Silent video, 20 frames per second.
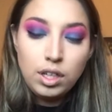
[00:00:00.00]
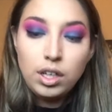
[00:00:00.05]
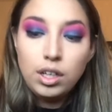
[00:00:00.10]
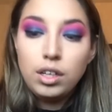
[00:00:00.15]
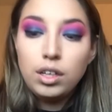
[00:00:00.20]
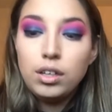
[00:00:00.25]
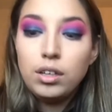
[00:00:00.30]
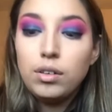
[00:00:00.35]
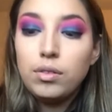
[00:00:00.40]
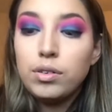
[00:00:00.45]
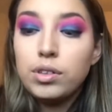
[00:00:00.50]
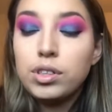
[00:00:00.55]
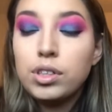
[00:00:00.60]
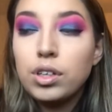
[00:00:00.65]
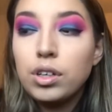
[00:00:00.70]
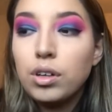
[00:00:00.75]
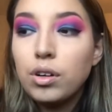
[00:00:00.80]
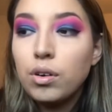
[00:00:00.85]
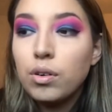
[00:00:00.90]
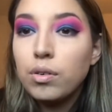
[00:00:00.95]
Okay. and which
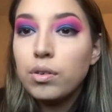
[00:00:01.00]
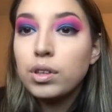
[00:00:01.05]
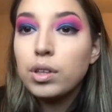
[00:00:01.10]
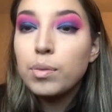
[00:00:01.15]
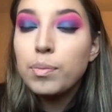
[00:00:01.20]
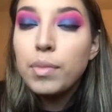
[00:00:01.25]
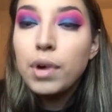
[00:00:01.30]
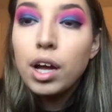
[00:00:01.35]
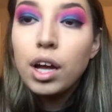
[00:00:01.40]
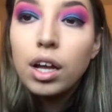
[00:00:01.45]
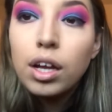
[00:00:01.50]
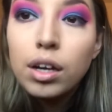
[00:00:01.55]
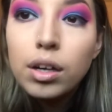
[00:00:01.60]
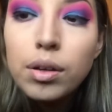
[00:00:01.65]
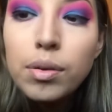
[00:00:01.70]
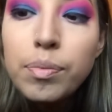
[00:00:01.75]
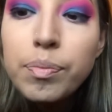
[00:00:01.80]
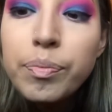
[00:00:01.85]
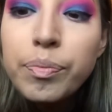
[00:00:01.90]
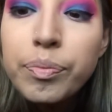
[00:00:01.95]
can go with the
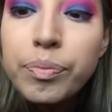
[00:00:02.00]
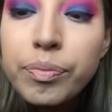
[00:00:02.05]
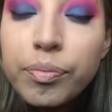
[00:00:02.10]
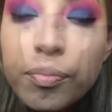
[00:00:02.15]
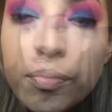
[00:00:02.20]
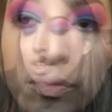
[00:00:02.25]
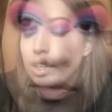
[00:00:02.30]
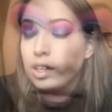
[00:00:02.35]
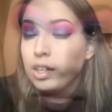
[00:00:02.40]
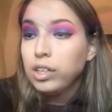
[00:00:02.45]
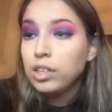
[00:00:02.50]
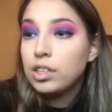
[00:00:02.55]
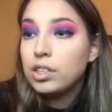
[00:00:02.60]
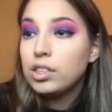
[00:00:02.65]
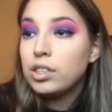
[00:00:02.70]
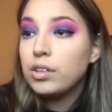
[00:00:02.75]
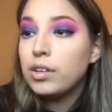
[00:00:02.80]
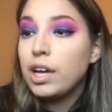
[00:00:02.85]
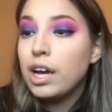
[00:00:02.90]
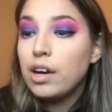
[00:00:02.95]
bottom.
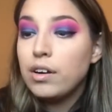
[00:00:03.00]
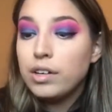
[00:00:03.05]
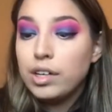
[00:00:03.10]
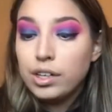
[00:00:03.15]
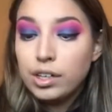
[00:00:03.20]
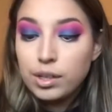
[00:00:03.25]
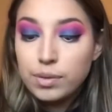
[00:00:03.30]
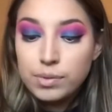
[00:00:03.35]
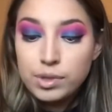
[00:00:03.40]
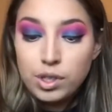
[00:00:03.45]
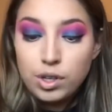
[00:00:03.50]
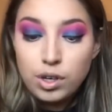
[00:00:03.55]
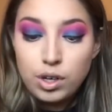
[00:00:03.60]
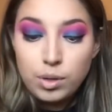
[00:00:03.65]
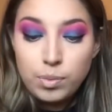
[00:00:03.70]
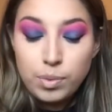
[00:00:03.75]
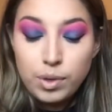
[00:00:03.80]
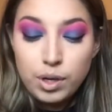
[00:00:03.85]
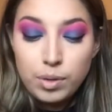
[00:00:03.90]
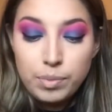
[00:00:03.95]
So now here comes the
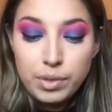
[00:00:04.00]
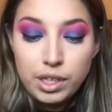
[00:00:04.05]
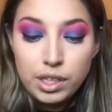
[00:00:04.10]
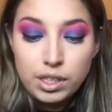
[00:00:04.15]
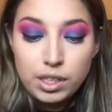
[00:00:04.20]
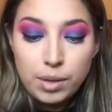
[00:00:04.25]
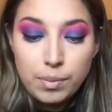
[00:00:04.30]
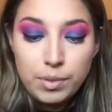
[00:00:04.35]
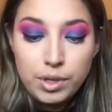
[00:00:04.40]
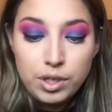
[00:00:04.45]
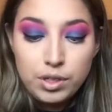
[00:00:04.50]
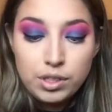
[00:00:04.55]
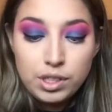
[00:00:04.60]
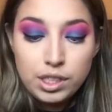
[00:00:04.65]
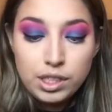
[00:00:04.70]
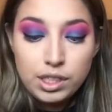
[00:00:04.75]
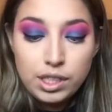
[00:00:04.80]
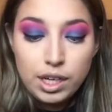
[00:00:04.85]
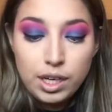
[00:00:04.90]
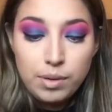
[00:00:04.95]
hard part because I'm going to use the
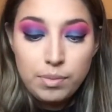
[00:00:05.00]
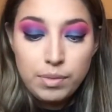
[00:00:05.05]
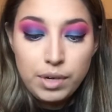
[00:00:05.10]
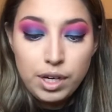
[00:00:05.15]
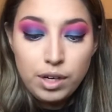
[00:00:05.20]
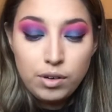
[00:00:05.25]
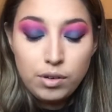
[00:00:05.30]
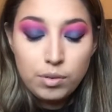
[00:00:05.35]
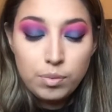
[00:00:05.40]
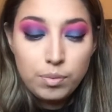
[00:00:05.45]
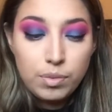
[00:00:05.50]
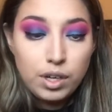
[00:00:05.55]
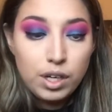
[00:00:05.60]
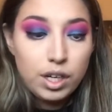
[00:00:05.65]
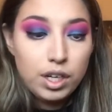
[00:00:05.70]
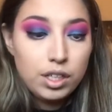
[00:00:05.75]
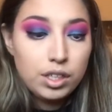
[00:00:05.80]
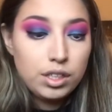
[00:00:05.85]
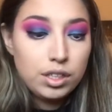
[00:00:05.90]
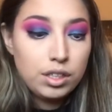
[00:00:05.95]
same angled
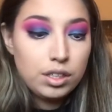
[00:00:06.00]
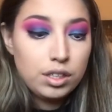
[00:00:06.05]
brush,